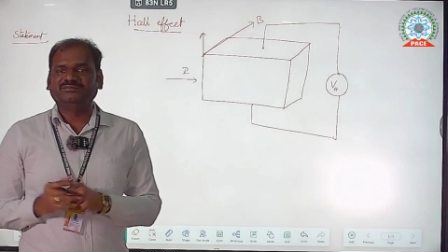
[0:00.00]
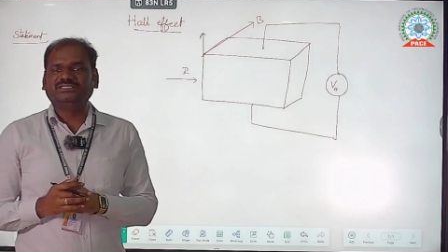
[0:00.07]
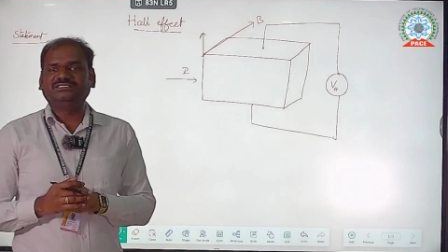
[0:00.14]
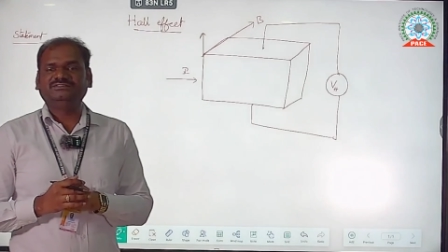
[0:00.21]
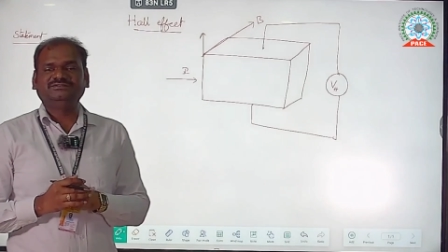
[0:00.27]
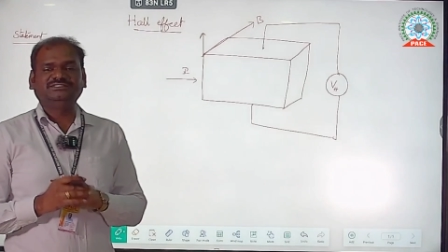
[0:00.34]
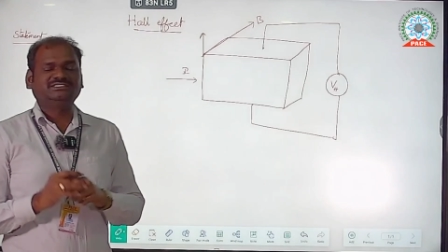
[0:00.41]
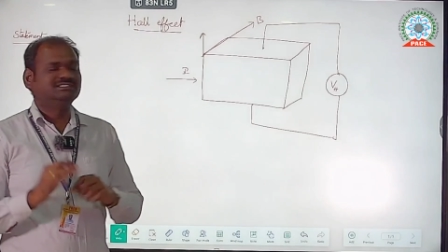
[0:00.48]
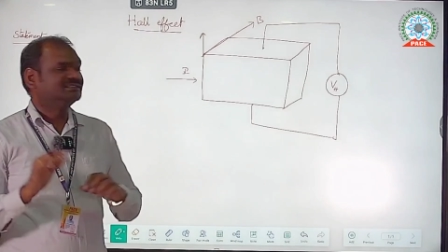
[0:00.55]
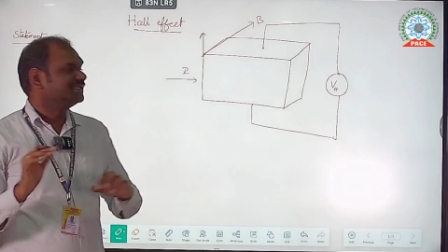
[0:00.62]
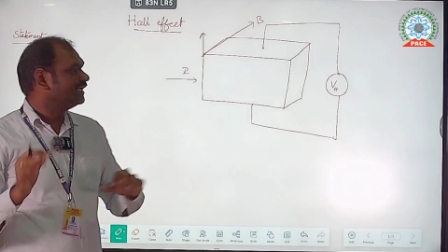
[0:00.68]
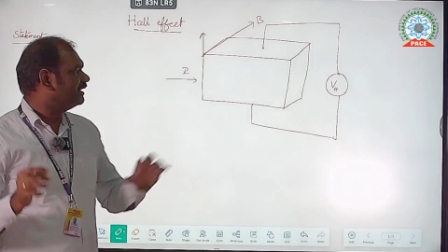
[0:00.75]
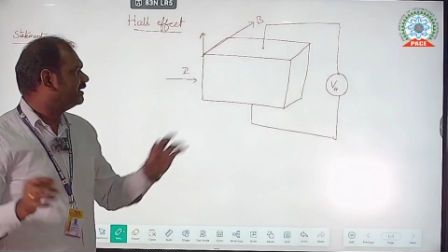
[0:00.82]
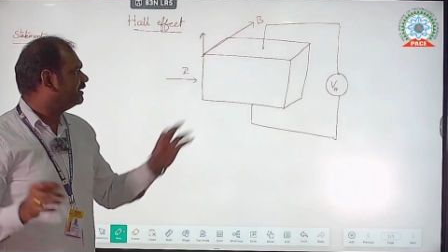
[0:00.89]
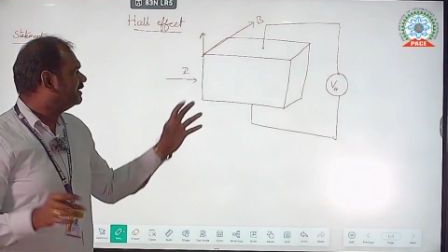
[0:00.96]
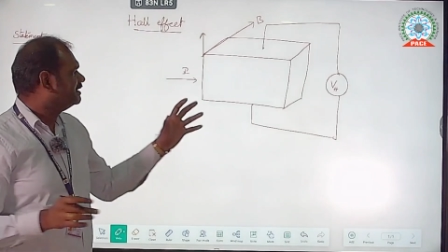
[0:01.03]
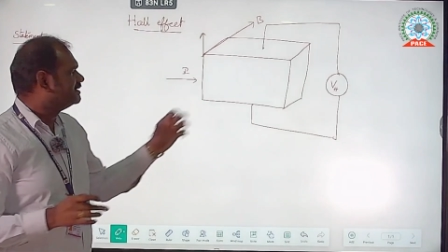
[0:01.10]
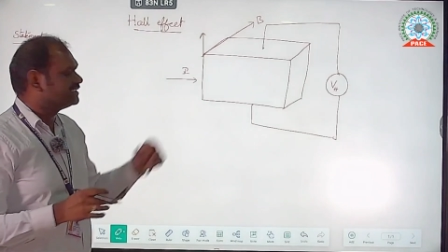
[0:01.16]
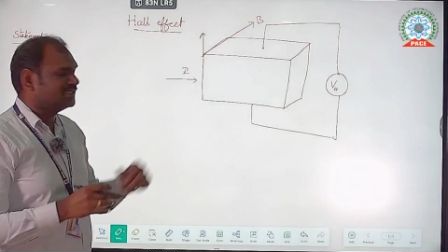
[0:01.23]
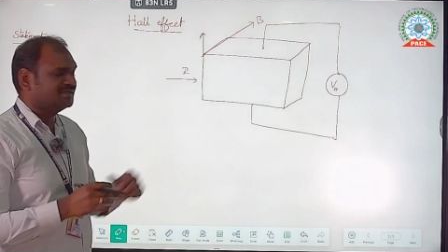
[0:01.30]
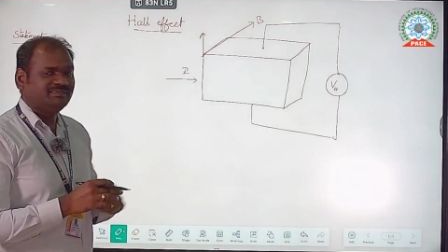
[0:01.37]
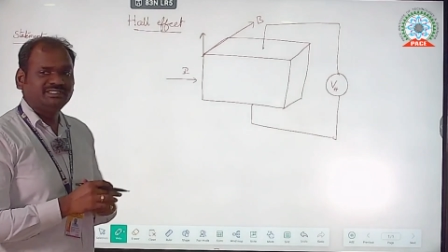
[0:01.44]
within the
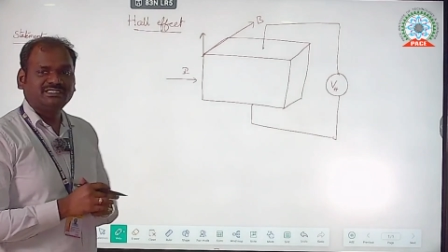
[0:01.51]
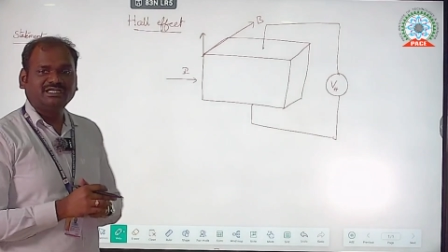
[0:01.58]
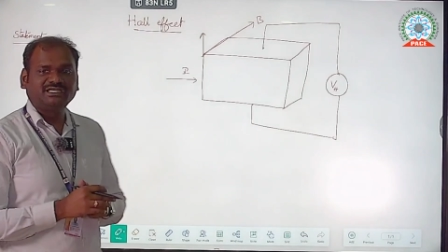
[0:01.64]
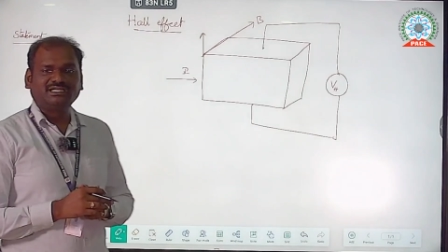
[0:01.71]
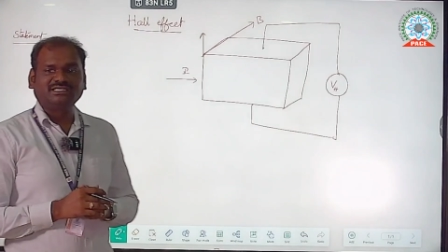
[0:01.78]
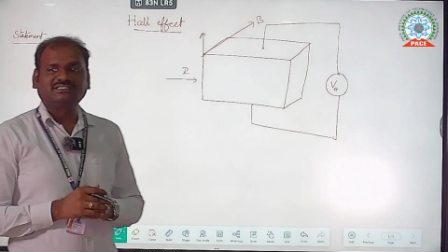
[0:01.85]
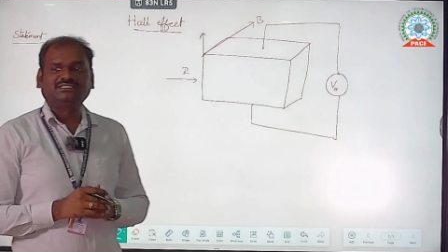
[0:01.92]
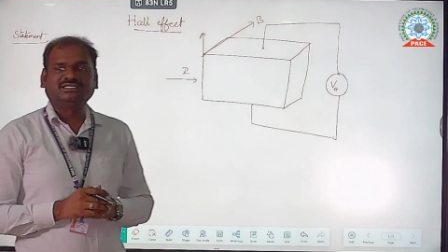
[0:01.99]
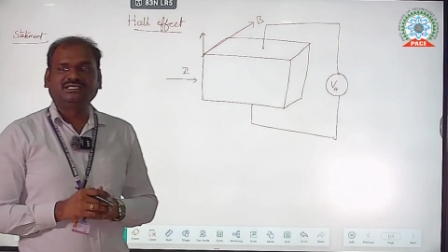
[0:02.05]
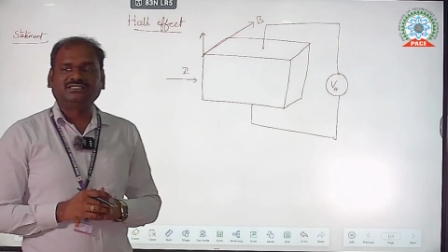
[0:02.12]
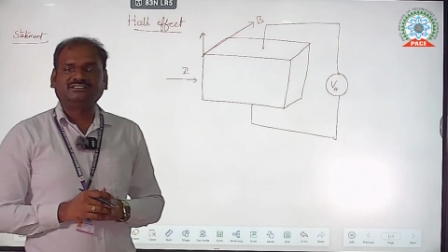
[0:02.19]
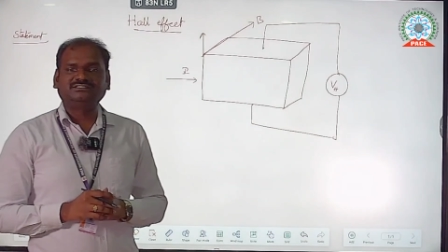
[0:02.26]
semiconductor